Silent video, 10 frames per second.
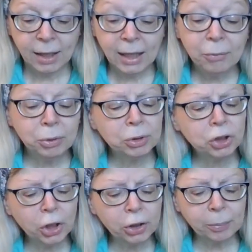He would
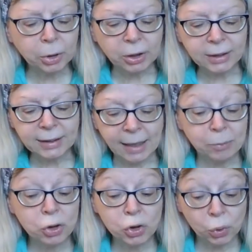return a purse, I am
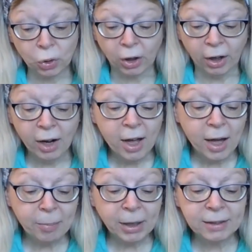sure,
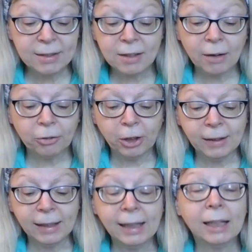upon discovering
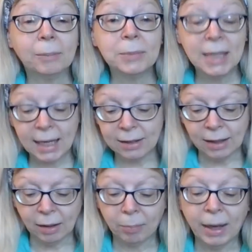that he had obtained
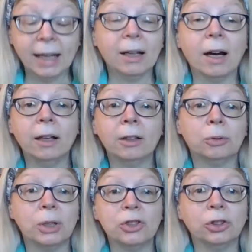it by an
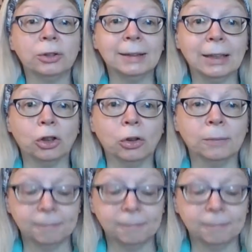unoriginal diddle.